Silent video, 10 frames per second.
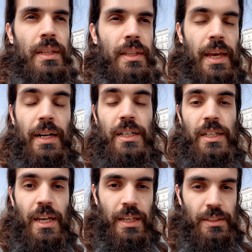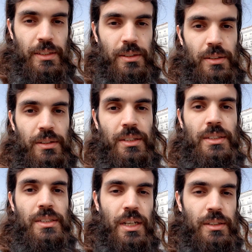they are creating these
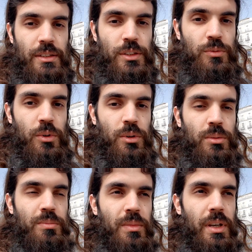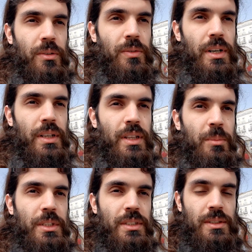centrals for a very
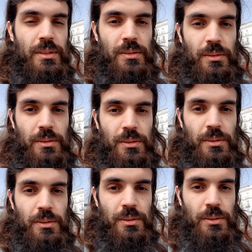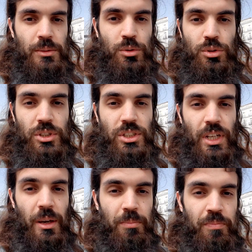limited usage
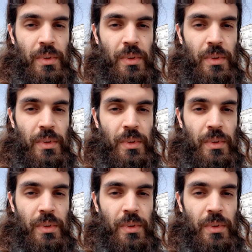time.